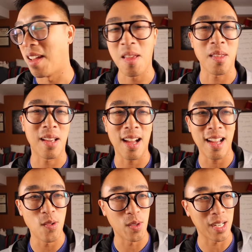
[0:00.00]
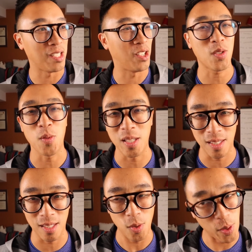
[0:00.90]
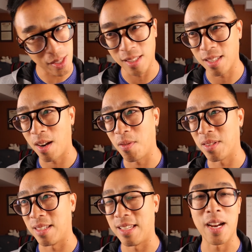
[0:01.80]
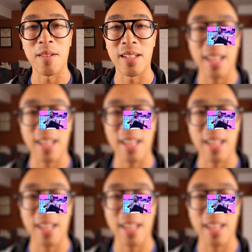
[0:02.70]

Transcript: Another guy, which I just recently discovered, is Gary